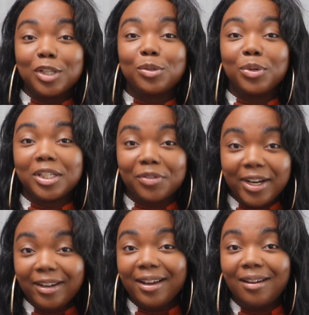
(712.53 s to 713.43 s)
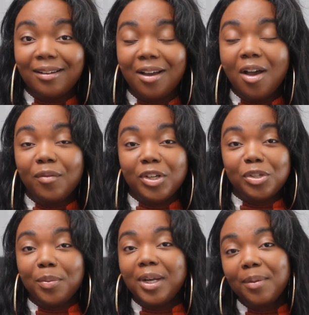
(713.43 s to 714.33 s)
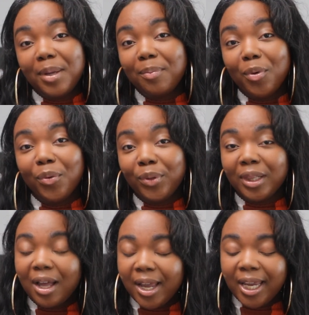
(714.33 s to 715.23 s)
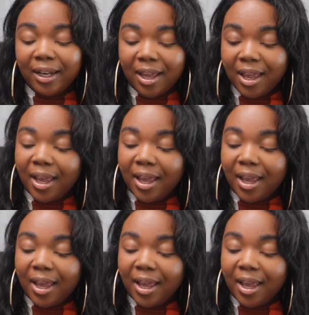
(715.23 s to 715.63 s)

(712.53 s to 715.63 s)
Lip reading: source right now for so many people online.